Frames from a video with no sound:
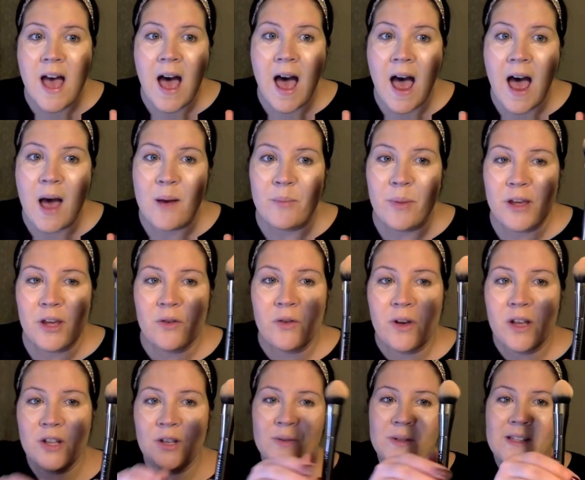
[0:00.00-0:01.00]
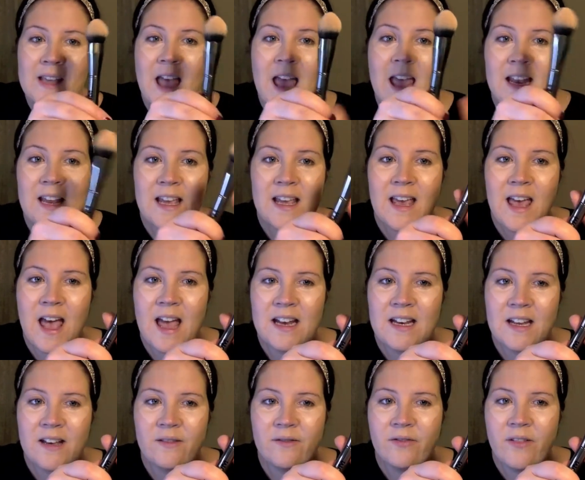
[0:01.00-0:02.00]
But you can use any
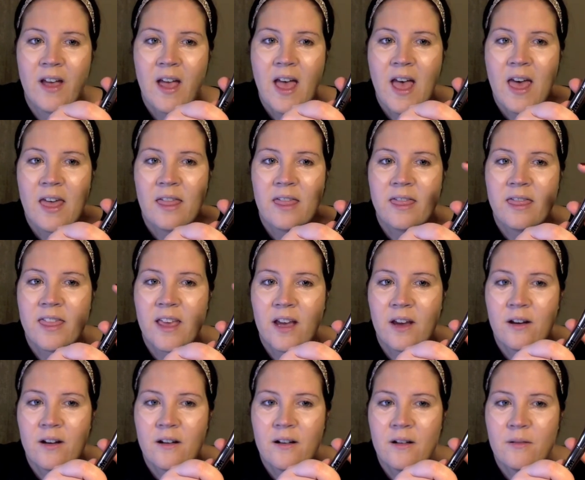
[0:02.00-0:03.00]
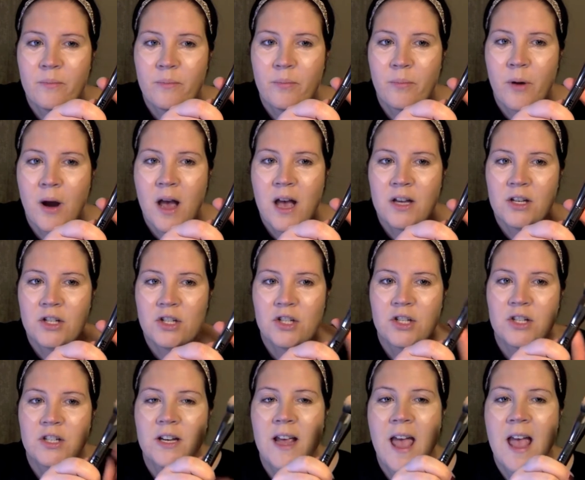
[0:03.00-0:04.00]
kind of thicker
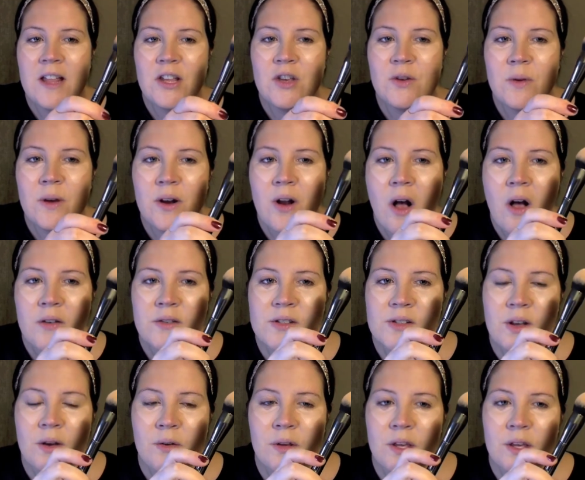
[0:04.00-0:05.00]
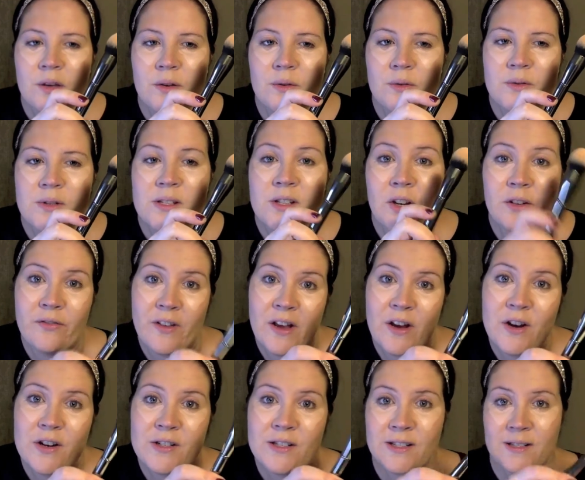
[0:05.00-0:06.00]
brush, and you can also use your
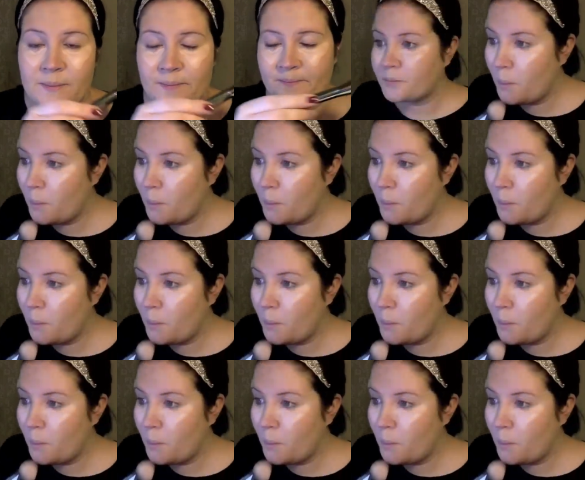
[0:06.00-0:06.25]
fingers.